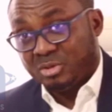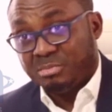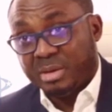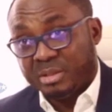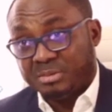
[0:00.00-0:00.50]
to the
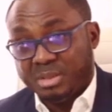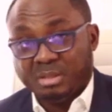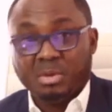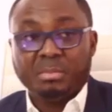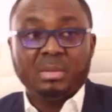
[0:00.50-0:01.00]
barest
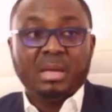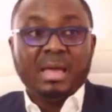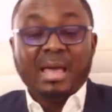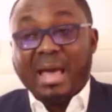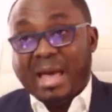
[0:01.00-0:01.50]
minimum.
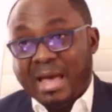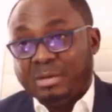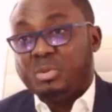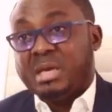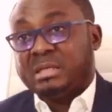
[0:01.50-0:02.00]

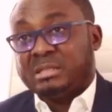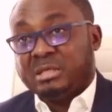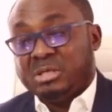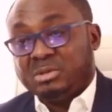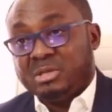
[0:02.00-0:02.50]
And we
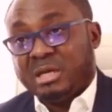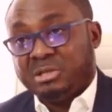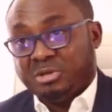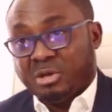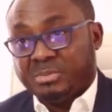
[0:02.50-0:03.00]
execute their
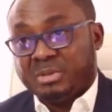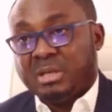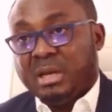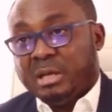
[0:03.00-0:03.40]
jobs